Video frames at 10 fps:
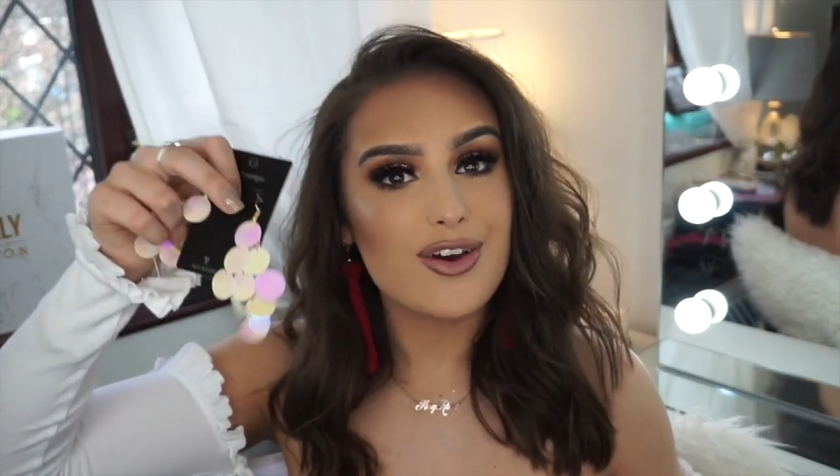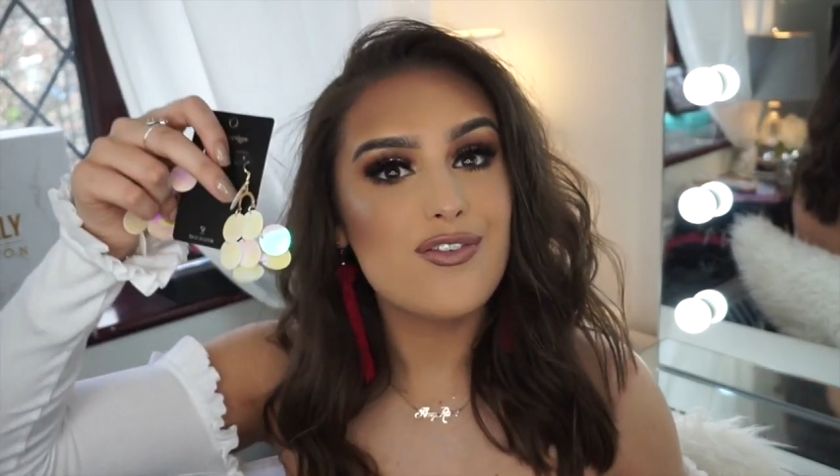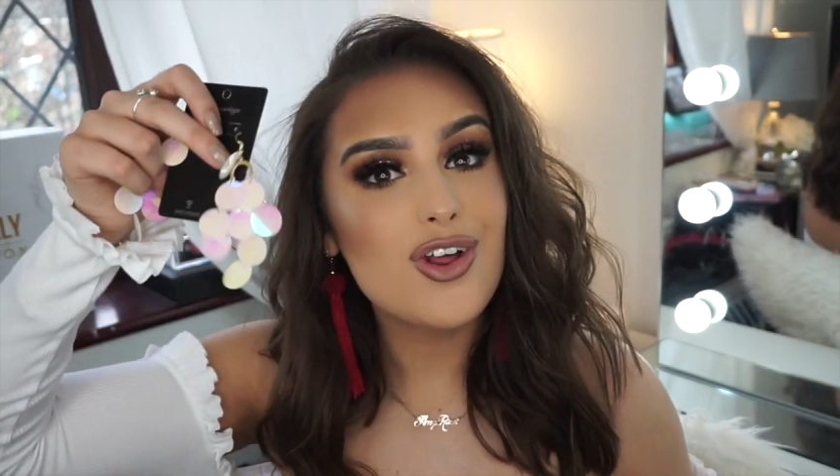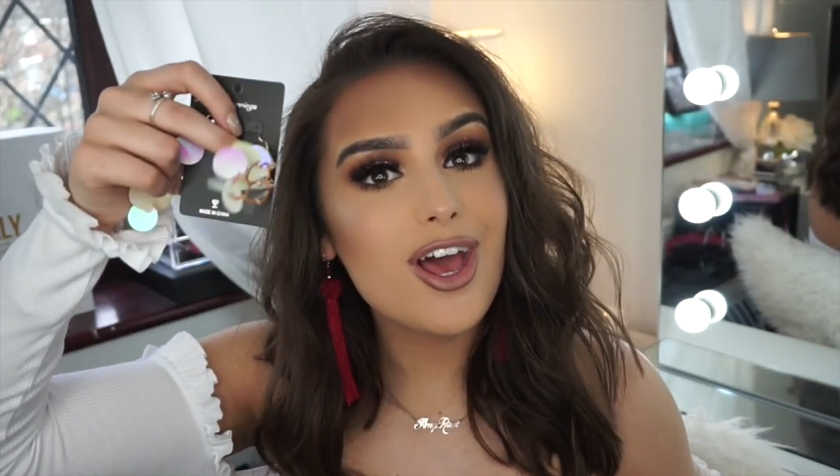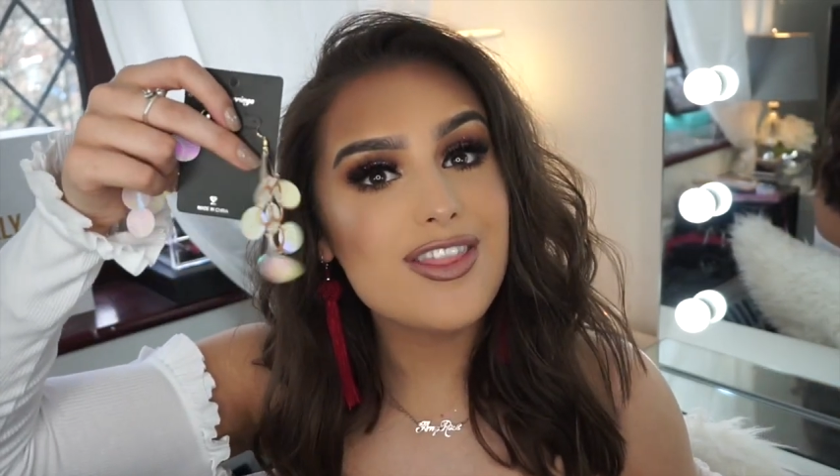I
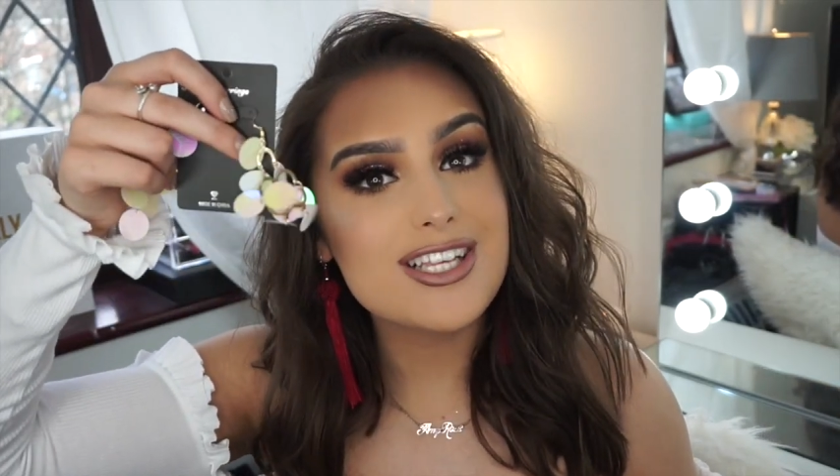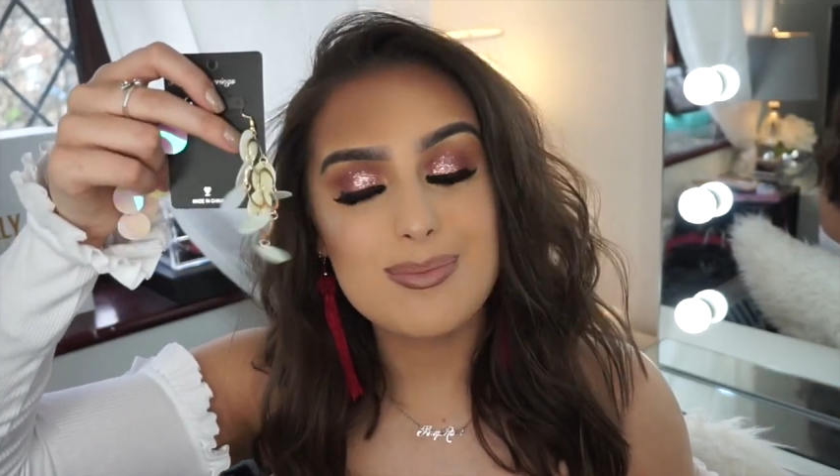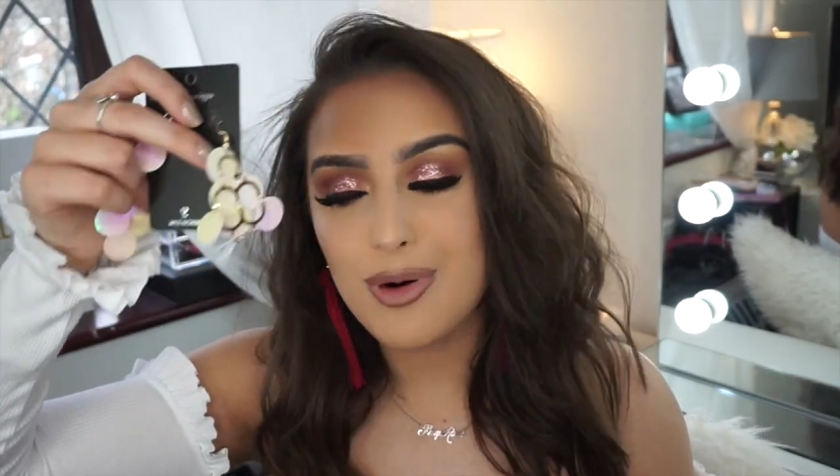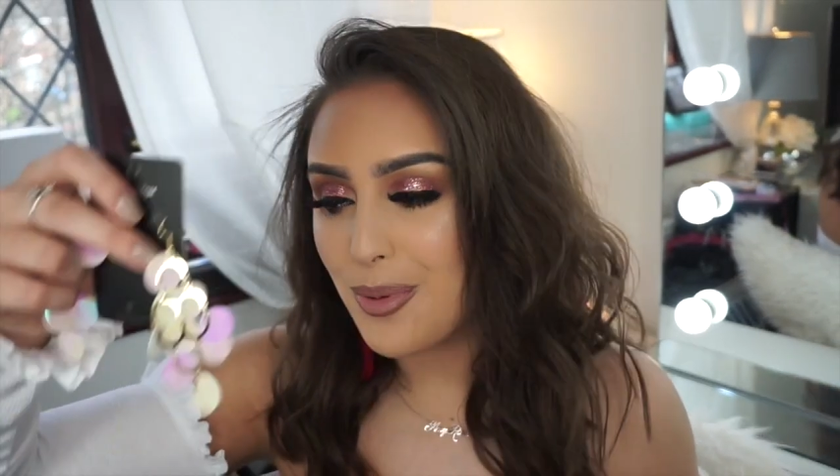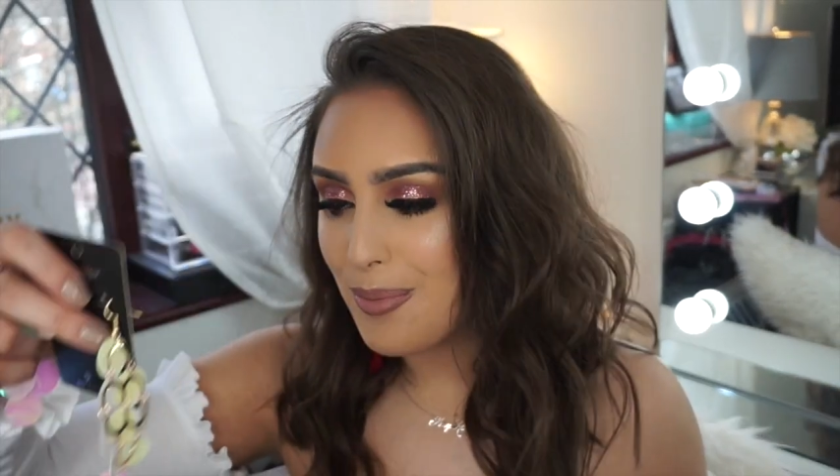feel like these
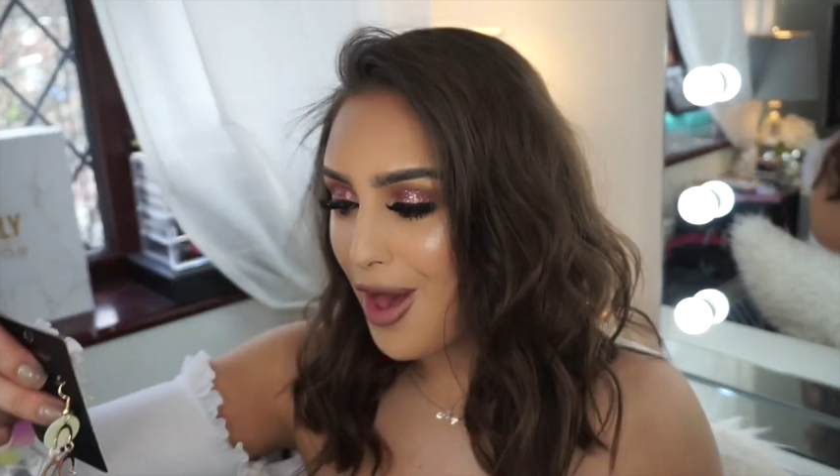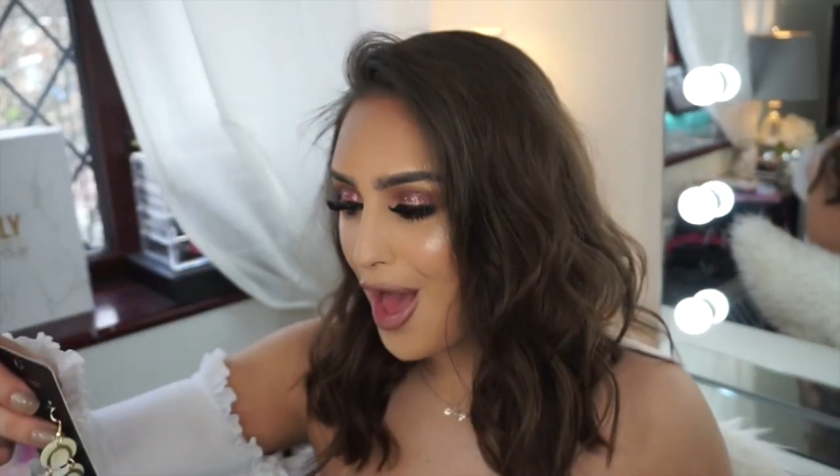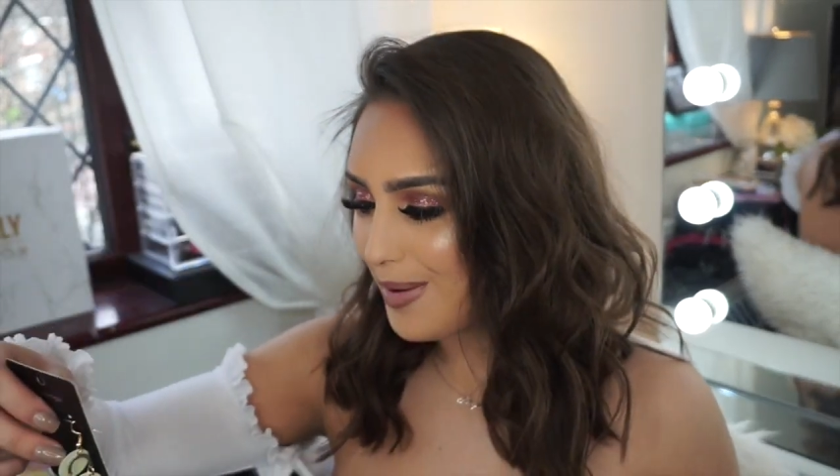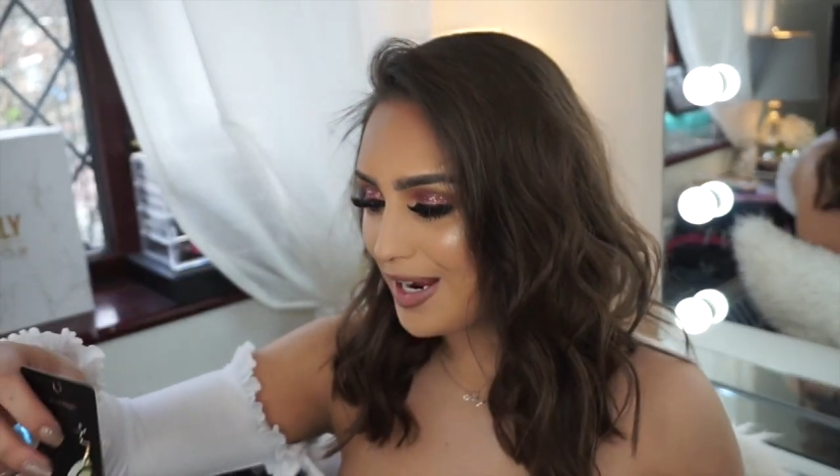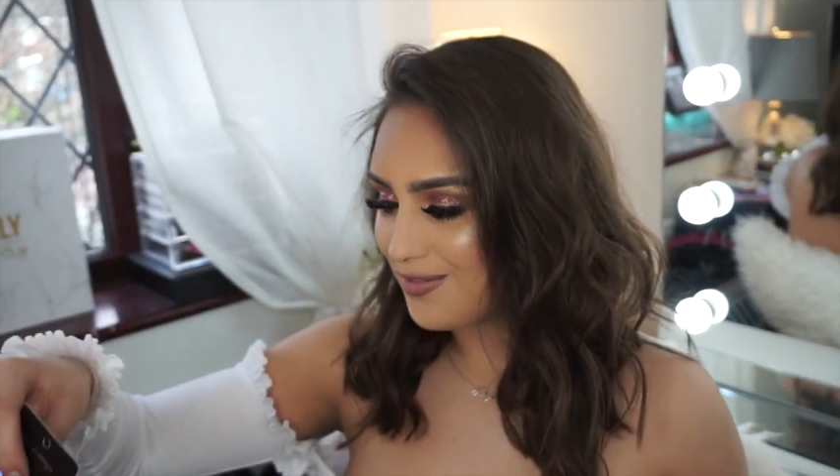are proper
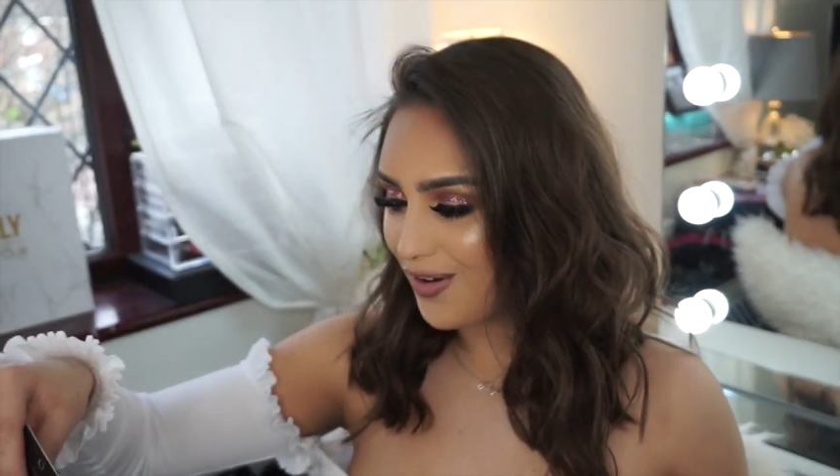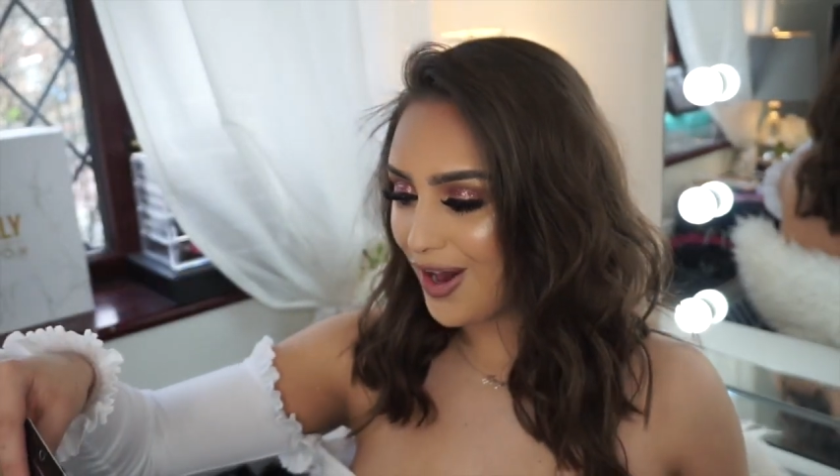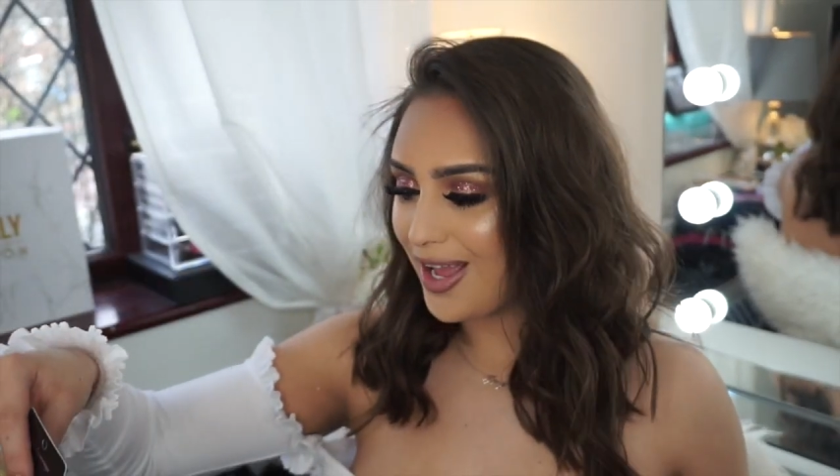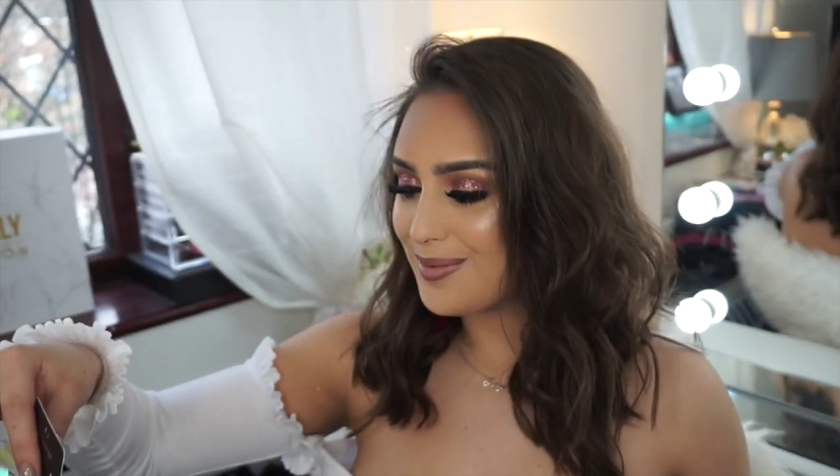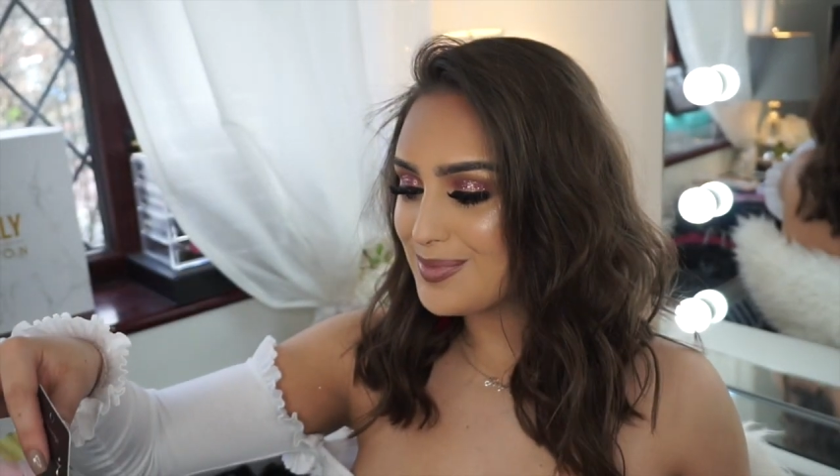mermaid
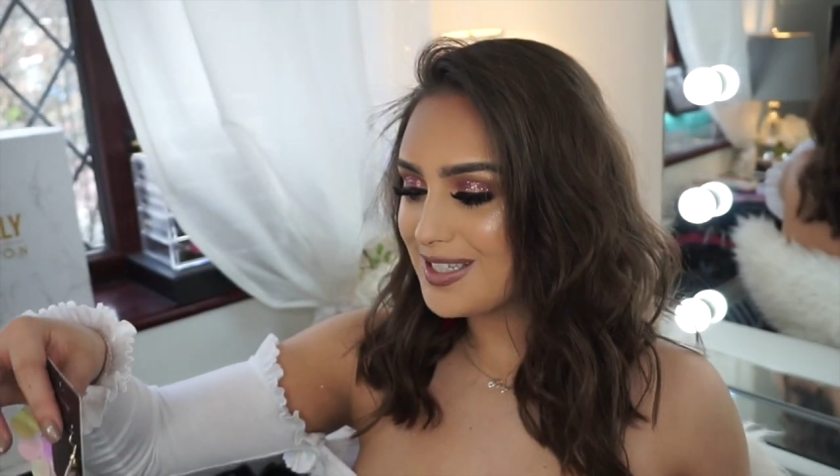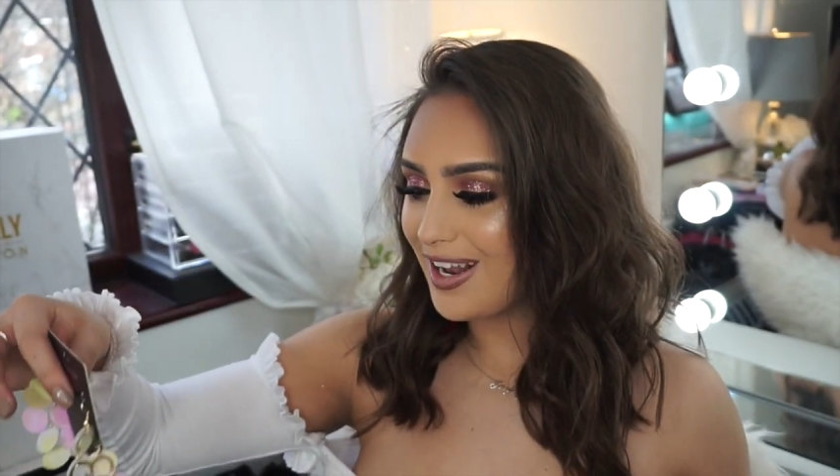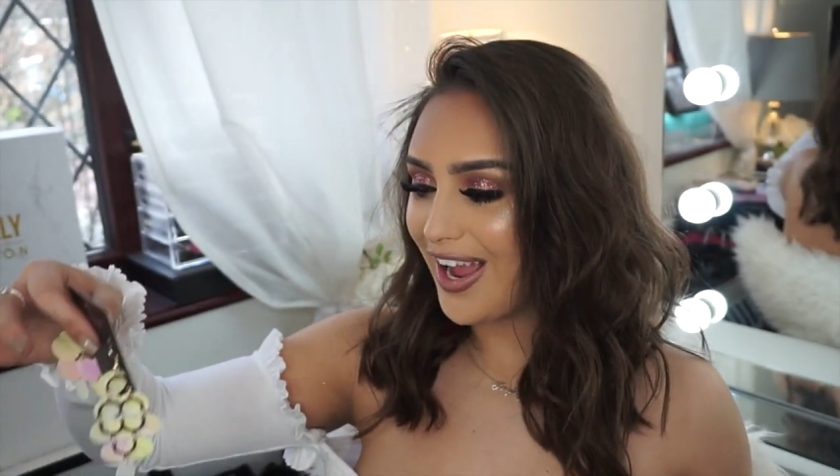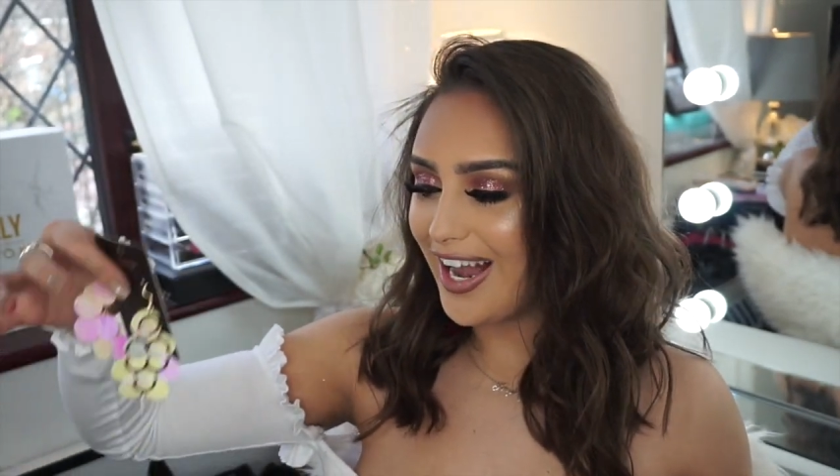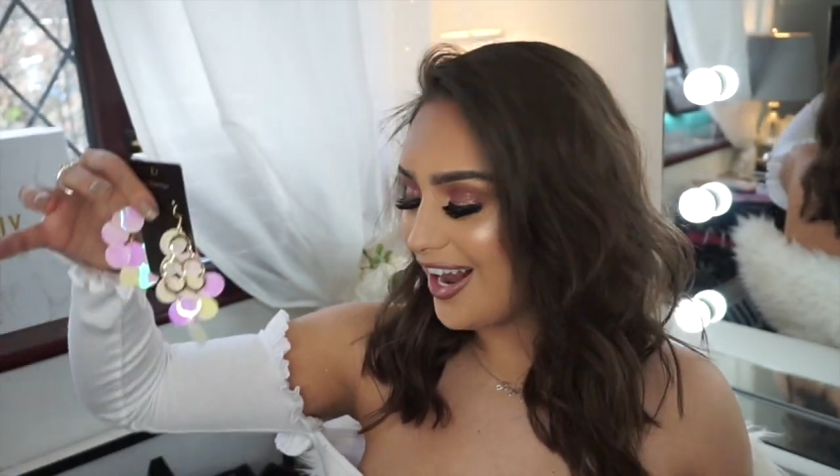vibes. Like I